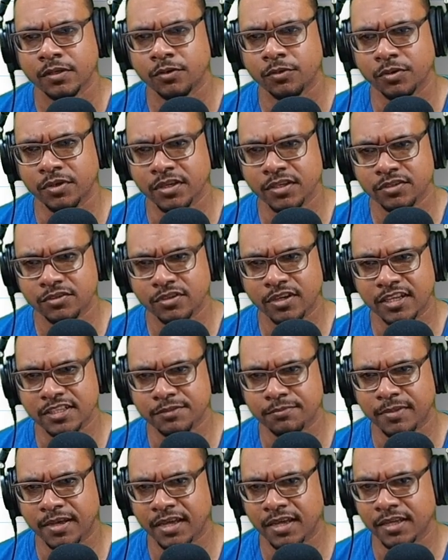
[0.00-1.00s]
Okay, so
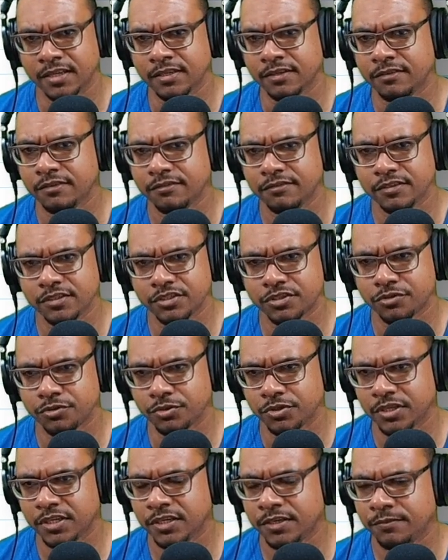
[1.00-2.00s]
that's my first
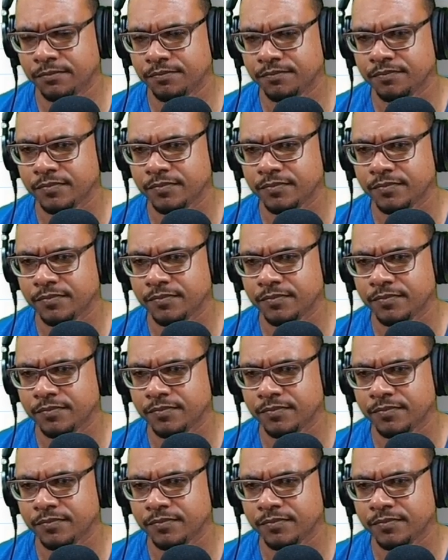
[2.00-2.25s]
row here.